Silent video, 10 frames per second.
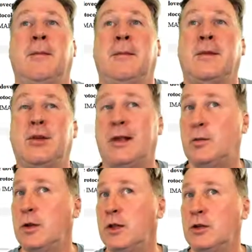So that's one
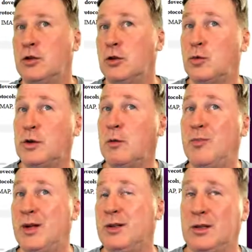of the concerns when you're
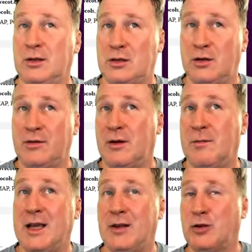building a server and
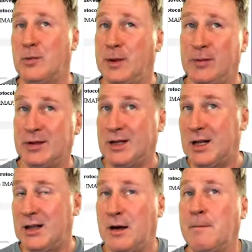making sure people stay
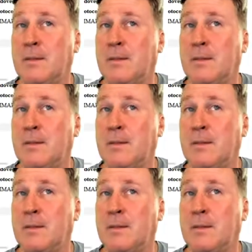there.